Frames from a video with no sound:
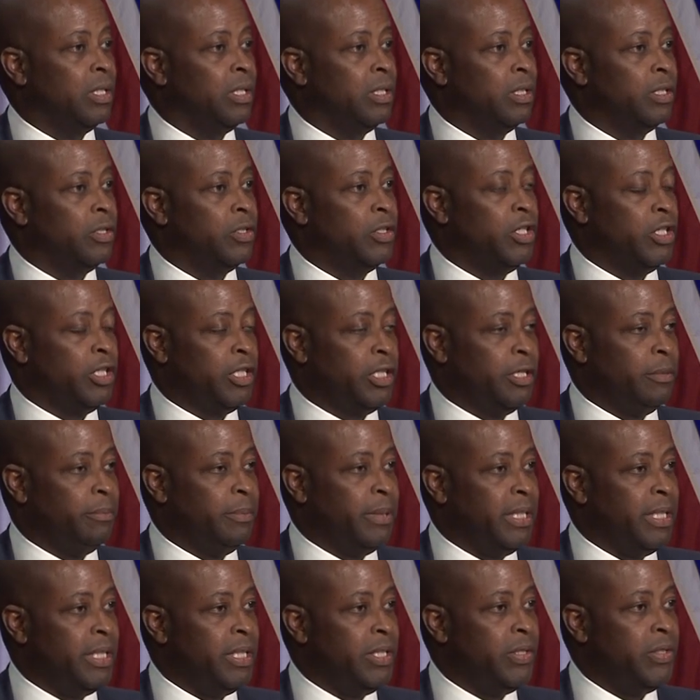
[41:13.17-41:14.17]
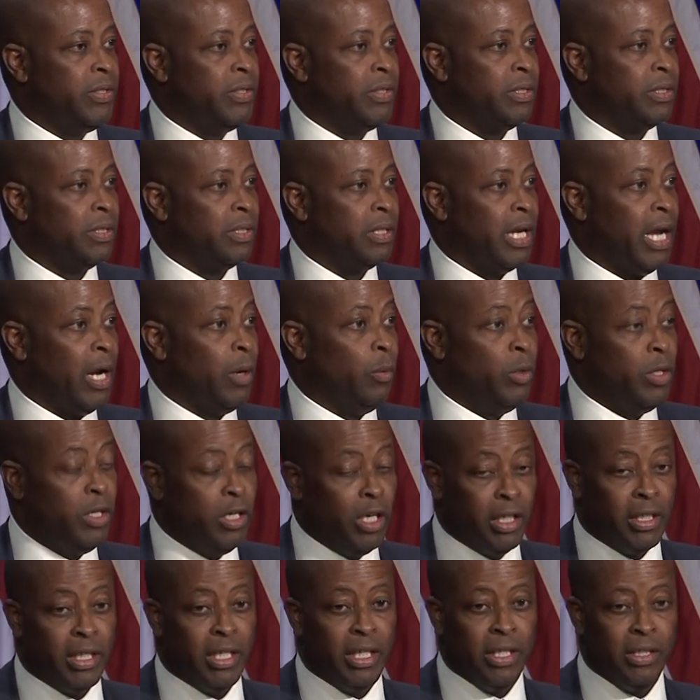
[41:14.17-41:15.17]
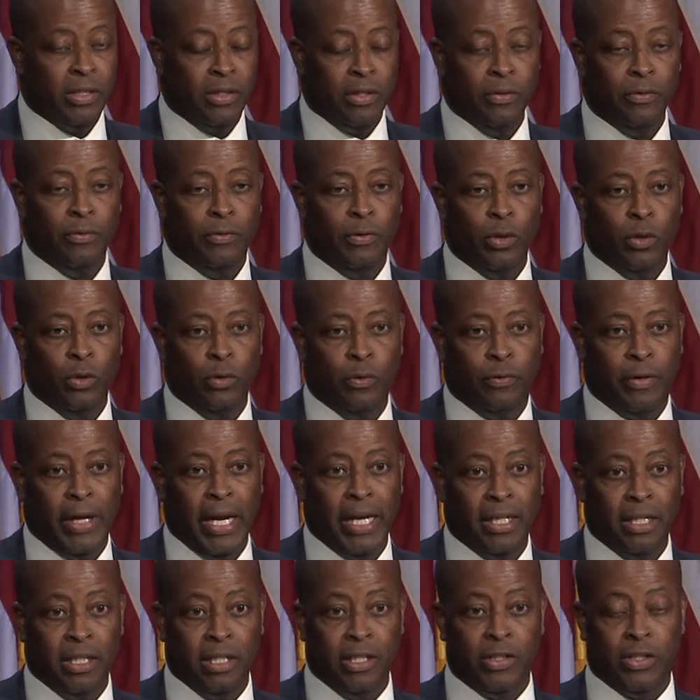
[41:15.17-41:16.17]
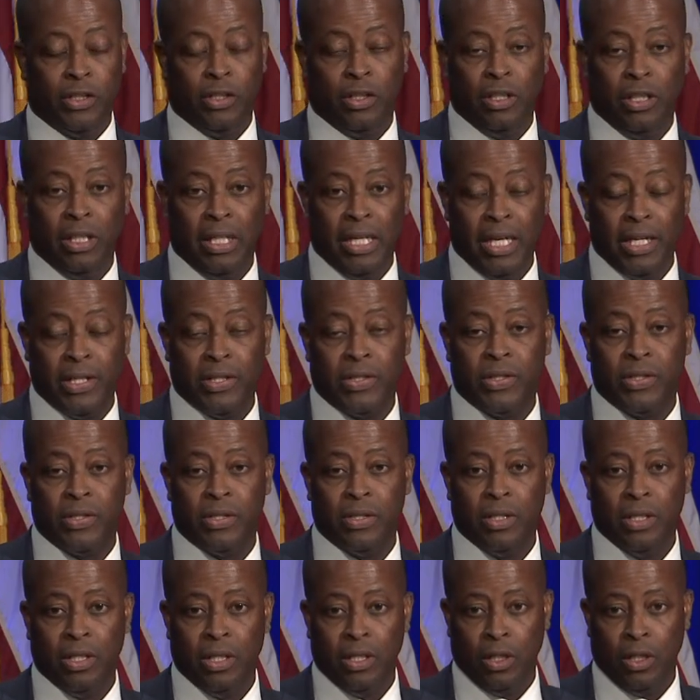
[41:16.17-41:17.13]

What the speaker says: search committees. I would not interview finalists unless